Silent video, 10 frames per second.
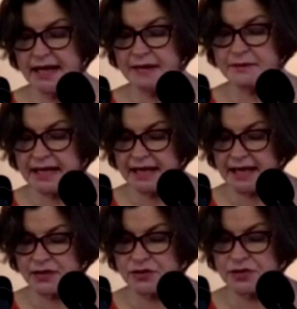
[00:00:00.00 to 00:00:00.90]
In many
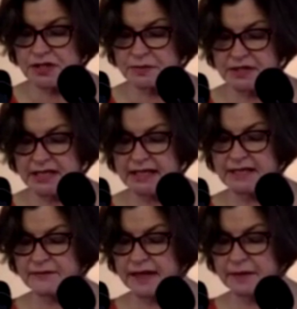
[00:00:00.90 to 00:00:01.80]
countries, particularly
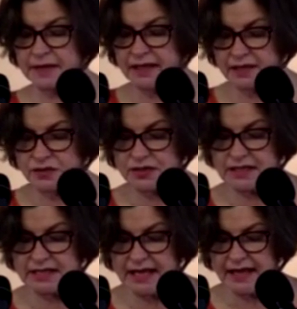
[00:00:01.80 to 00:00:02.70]
developing countries,